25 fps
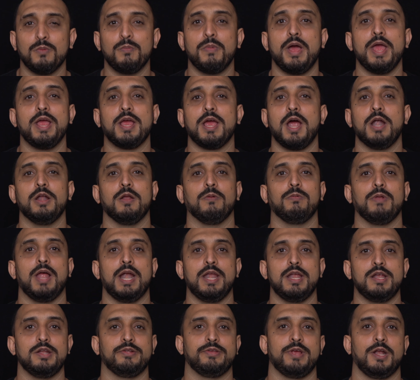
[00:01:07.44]
my kind of
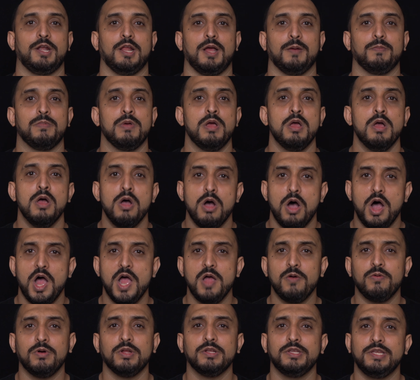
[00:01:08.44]
lighting setup.
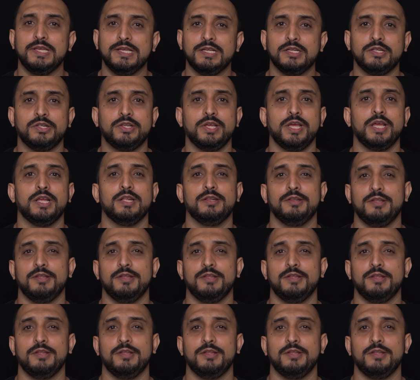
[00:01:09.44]
However, these days